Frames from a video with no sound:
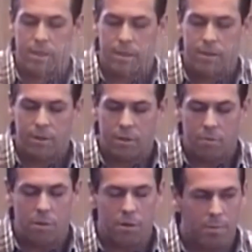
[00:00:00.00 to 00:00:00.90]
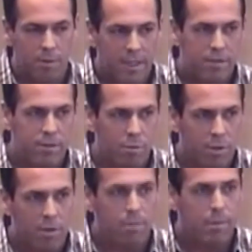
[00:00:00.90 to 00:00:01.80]
So we're in the process of
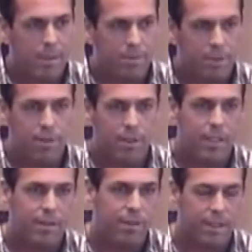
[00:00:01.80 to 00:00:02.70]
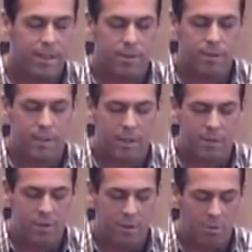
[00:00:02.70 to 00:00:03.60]
working with my mom's attorney and everything else, and all
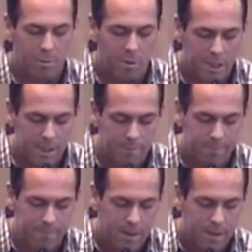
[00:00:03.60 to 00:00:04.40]
of a sudden one morning